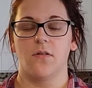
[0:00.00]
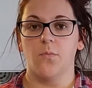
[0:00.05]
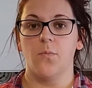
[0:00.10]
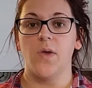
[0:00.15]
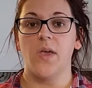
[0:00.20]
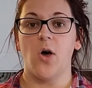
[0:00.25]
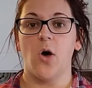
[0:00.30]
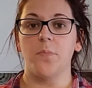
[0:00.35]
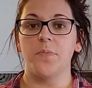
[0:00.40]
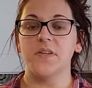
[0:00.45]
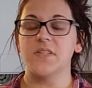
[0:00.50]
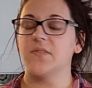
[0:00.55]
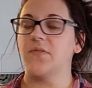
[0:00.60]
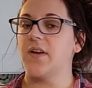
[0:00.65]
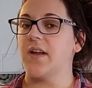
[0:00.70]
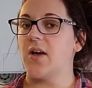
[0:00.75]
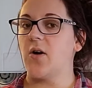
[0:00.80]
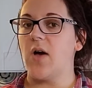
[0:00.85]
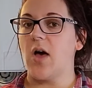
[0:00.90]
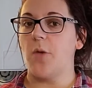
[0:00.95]
We hope this
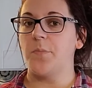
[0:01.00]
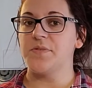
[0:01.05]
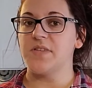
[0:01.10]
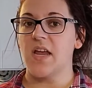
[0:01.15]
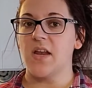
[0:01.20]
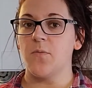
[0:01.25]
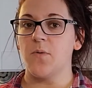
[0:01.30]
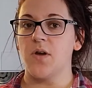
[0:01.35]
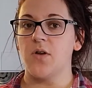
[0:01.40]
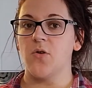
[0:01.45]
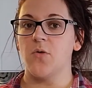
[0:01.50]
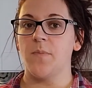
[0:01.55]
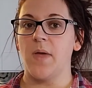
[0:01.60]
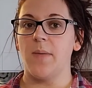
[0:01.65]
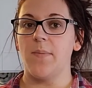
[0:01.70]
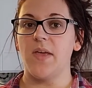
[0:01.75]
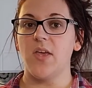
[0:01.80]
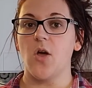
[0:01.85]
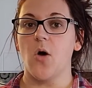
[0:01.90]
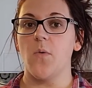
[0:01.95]
video helps anyone who
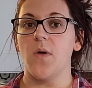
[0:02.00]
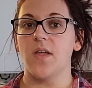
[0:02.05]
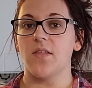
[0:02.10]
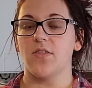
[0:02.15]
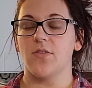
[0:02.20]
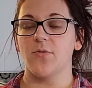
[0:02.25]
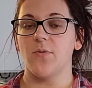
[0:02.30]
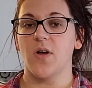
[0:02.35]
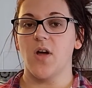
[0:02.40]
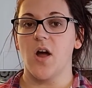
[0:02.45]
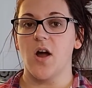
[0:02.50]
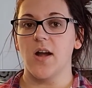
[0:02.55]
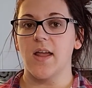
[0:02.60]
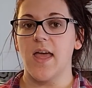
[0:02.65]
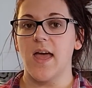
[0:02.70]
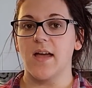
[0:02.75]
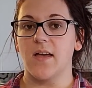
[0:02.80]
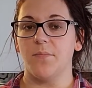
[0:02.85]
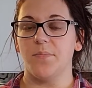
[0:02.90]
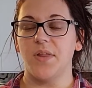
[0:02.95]
may be going through a
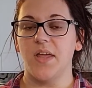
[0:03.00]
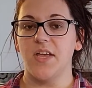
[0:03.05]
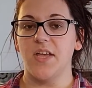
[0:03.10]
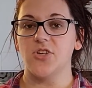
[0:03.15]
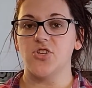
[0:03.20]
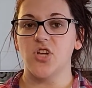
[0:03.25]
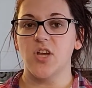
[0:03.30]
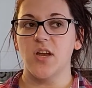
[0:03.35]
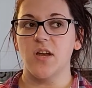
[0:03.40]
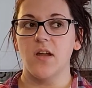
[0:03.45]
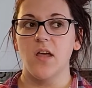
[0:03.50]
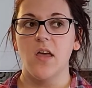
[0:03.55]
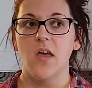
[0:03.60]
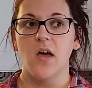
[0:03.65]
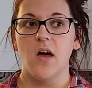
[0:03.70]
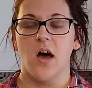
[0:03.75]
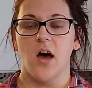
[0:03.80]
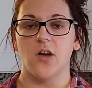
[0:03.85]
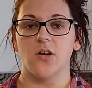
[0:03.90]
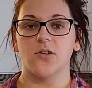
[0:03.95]
cardiac ablation
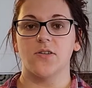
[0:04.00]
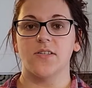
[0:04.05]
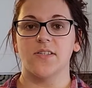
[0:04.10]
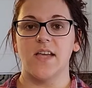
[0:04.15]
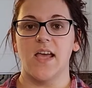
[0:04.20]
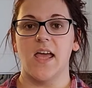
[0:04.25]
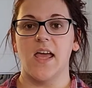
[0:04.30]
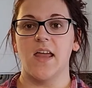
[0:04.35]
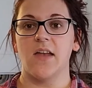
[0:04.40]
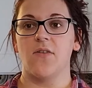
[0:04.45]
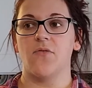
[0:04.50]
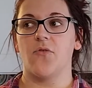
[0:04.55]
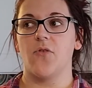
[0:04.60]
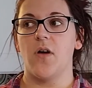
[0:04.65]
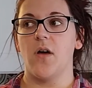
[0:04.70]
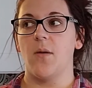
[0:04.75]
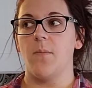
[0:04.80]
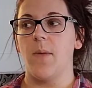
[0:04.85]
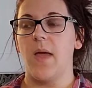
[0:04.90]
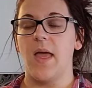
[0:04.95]
understand
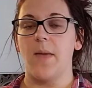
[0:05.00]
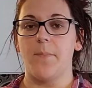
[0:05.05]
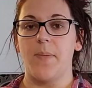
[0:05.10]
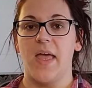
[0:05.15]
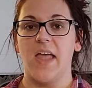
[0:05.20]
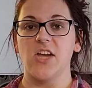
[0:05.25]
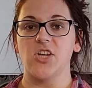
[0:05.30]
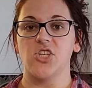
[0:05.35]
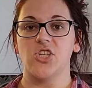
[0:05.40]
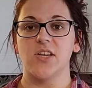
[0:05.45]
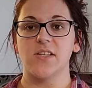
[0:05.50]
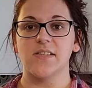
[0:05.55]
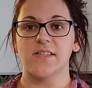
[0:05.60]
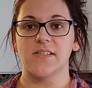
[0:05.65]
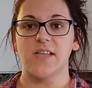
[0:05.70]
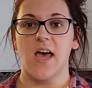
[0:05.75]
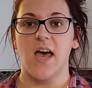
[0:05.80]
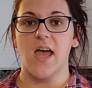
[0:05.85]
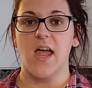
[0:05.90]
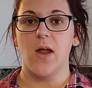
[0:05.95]
from a patient
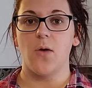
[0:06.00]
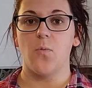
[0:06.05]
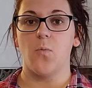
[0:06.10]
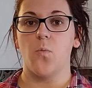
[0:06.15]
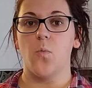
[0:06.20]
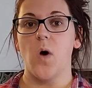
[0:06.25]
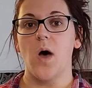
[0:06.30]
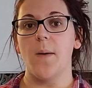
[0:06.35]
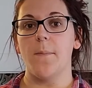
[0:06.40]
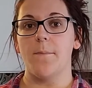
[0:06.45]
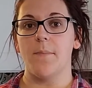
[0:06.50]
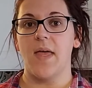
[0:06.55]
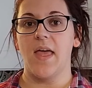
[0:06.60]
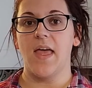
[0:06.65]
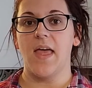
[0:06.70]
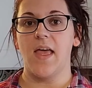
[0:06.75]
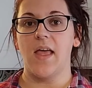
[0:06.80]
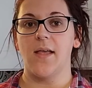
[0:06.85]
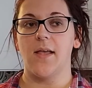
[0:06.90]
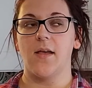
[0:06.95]
side what
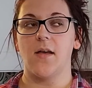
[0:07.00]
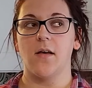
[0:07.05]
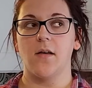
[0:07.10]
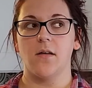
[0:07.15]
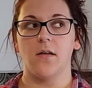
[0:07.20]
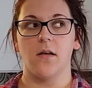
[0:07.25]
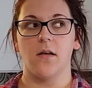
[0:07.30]
may